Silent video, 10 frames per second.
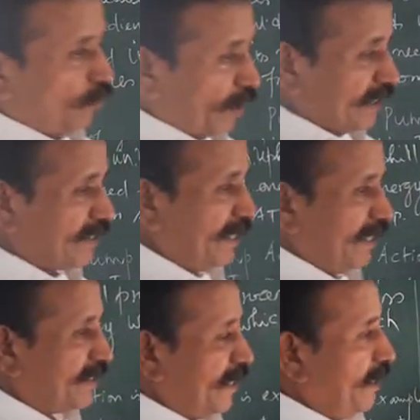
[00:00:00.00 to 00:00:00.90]
What is the
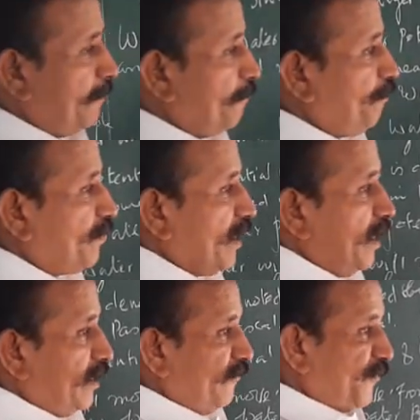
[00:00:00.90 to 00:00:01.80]
reason?
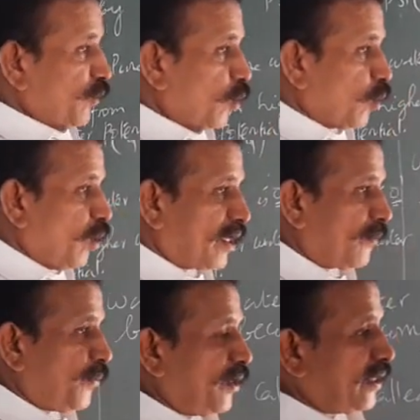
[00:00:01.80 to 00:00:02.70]
The pure
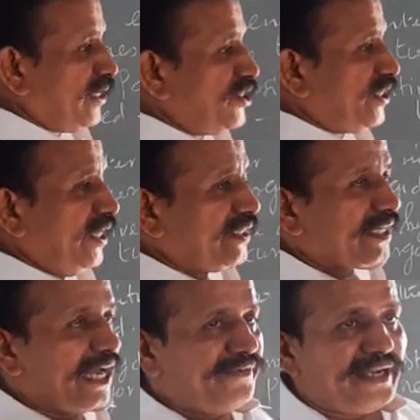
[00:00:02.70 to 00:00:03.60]
water potential is
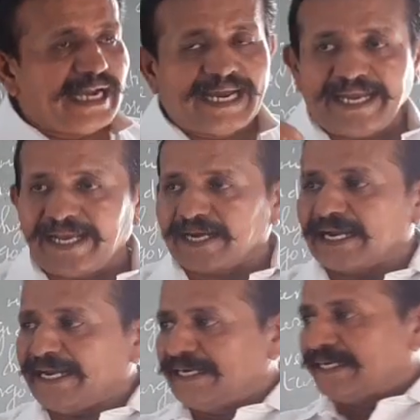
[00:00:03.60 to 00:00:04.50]
having higher
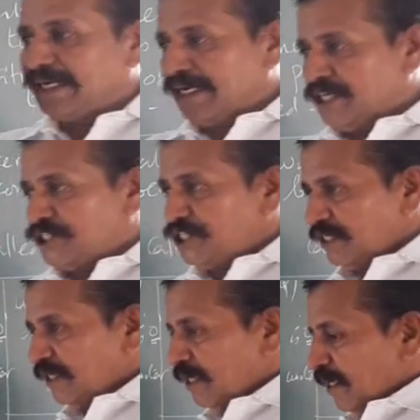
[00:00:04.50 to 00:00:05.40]
kinetic energy.
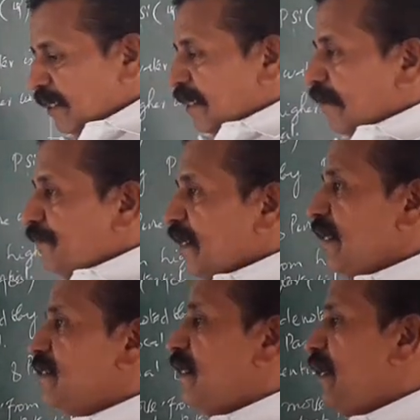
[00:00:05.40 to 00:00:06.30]
If there
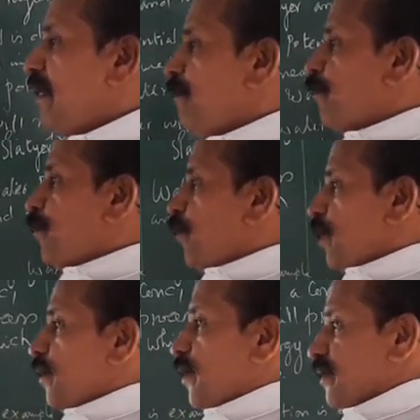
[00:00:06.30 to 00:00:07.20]
is any
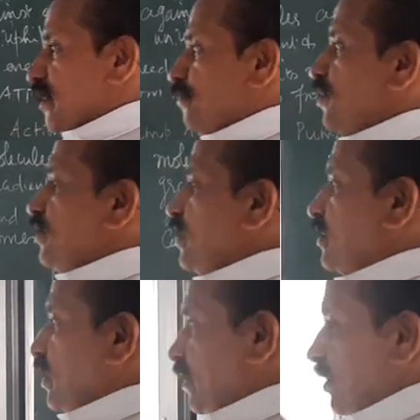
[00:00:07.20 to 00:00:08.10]
substances are